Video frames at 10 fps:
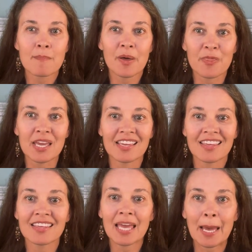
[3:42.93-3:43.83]
But they
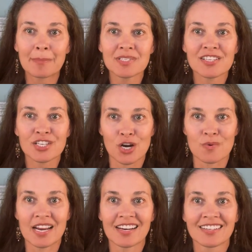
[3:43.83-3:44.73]
kept
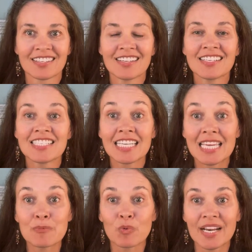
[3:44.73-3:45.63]
going to
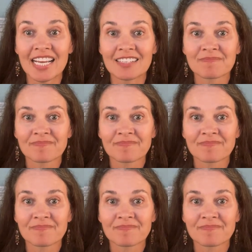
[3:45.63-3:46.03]
keep winning.